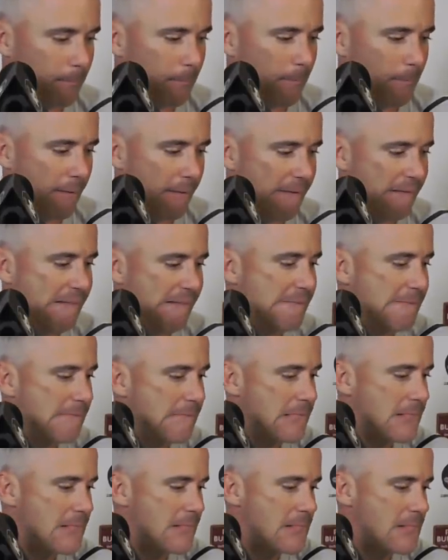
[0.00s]

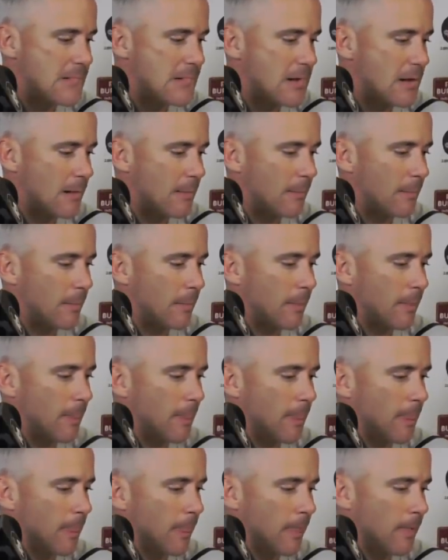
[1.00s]

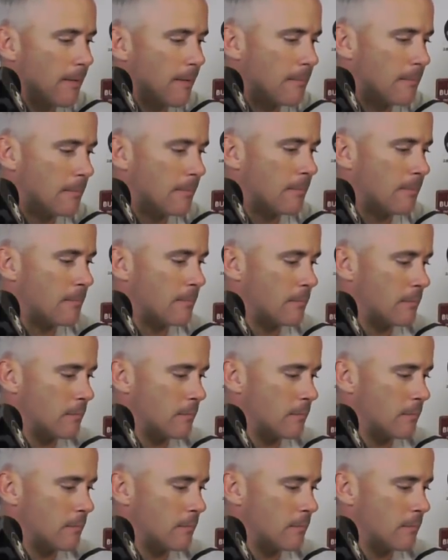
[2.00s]
(no one is talking)